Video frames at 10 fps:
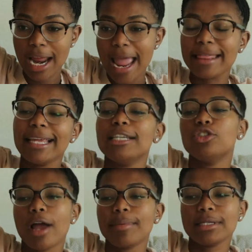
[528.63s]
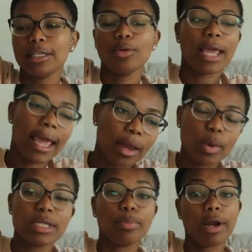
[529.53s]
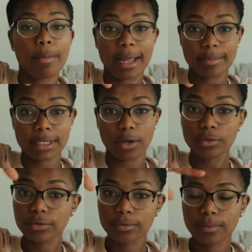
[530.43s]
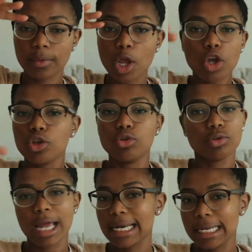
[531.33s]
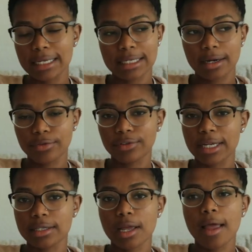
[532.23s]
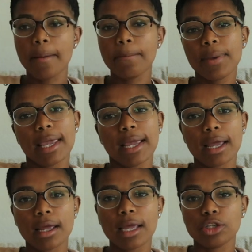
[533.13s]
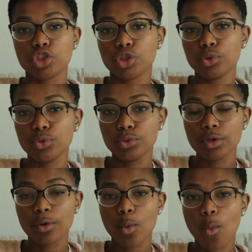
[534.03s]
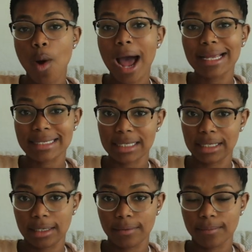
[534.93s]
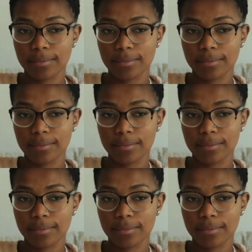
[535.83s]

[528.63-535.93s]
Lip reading: and then he dropped his little gang and went to pray by himself. You do not need a ton of friends. Pick and choose wisely.